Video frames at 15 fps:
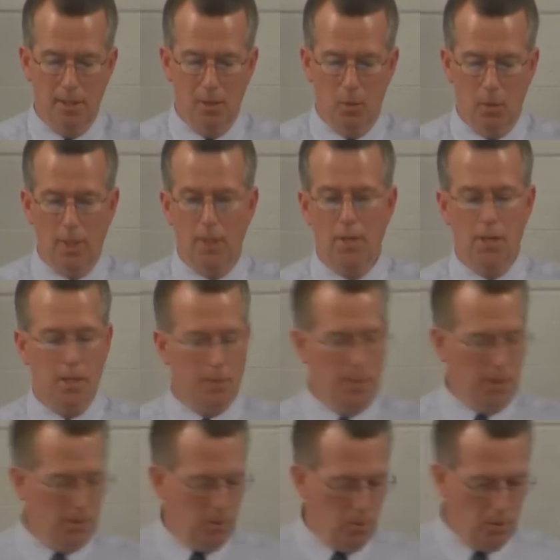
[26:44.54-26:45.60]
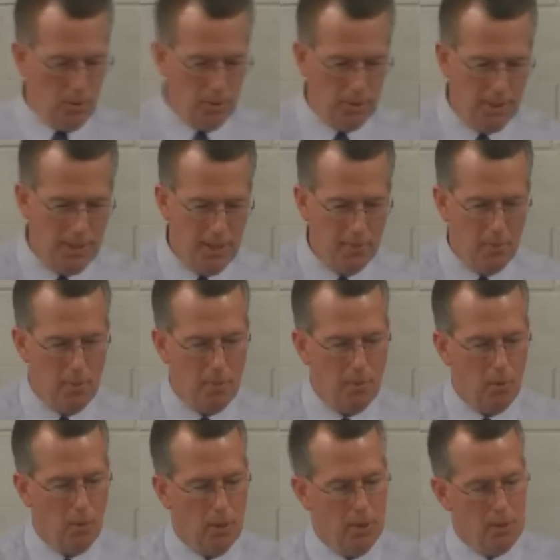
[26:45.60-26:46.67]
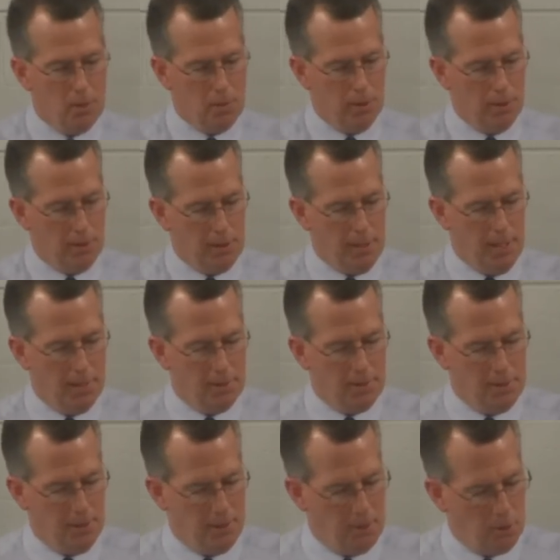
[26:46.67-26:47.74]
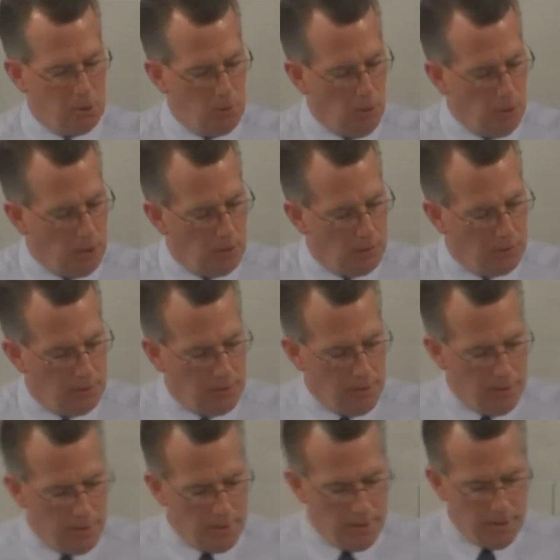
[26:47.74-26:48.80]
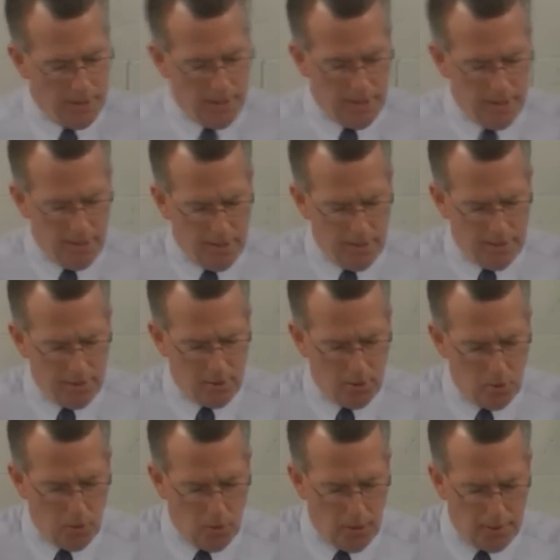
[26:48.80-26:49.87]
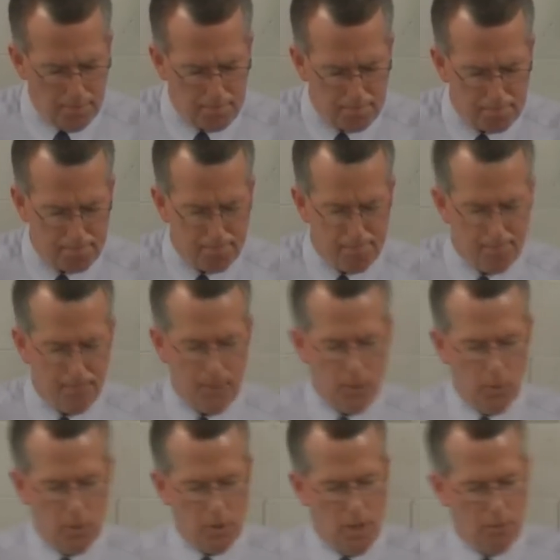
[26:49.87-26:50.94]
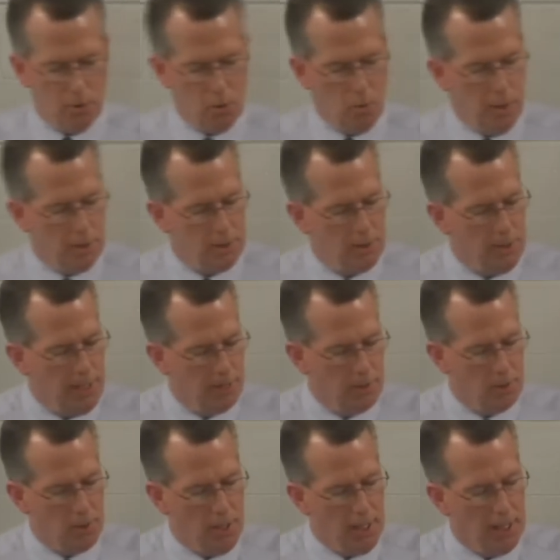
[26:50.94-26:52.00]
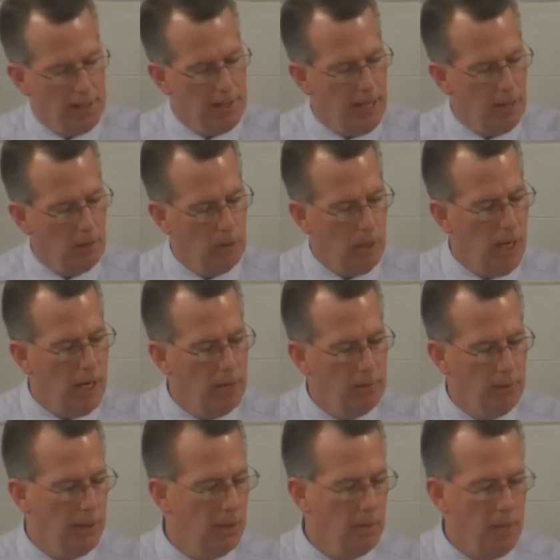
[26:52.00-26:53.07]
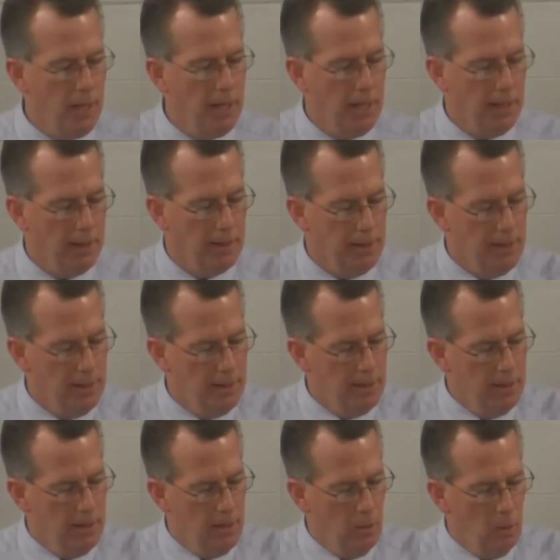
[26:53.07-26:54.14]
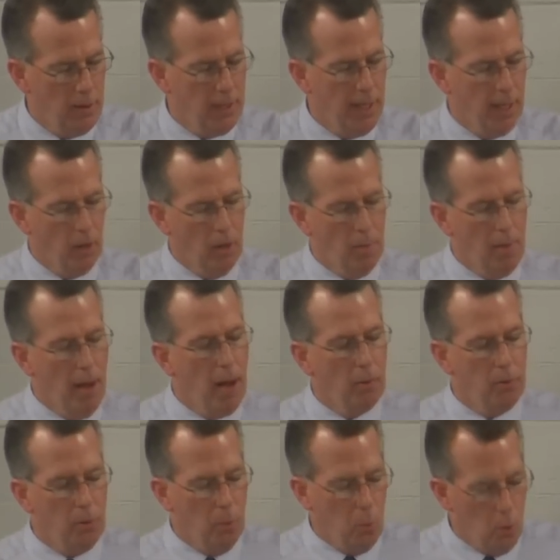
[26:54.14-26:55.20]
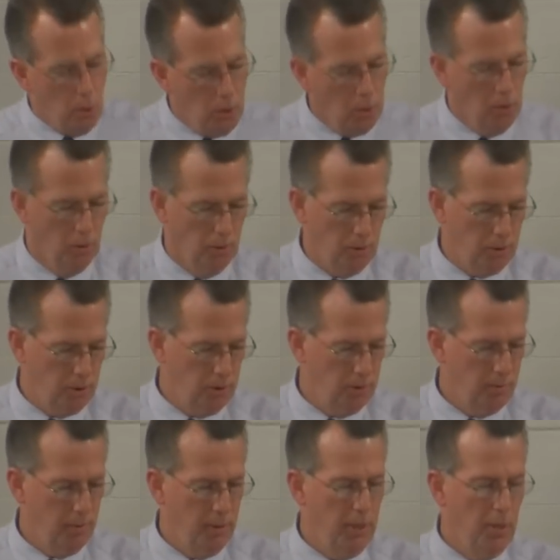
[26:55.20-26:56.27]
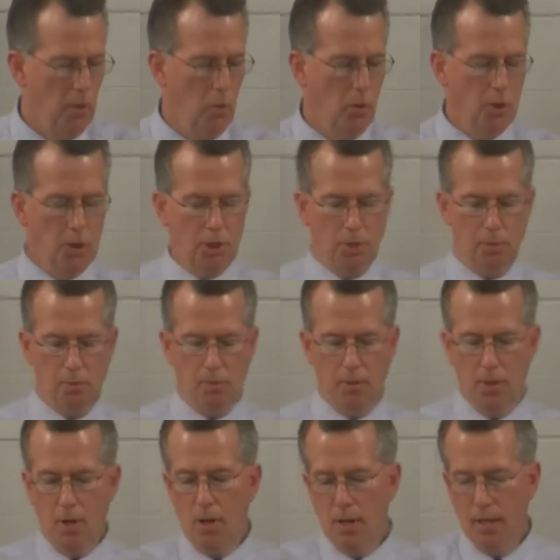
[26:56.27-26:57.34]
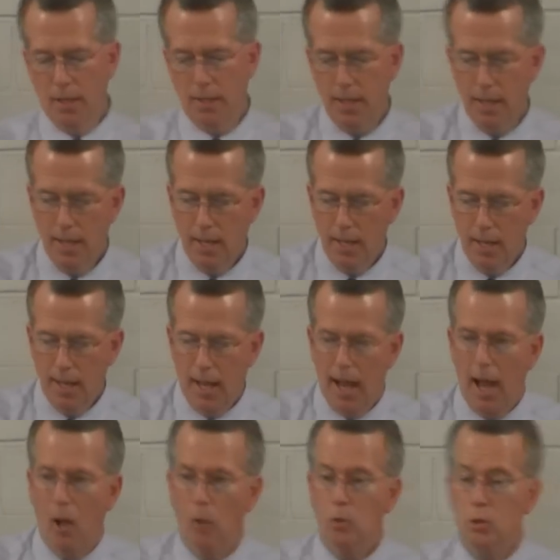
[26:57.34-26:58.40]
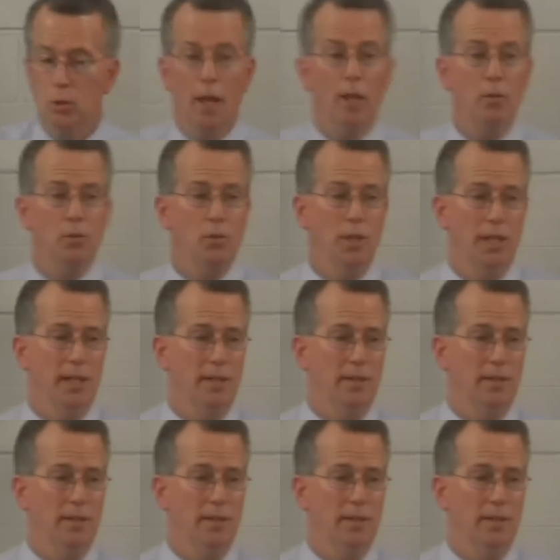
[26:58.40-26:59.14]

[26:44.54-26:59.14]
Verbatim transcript: when they talk about the world. Again, remember what it is we looked at uh, this morning with regard to um, what Thomas Watson had to say how lively are many when they are about the worlds, but in the worship of God, how drowsy.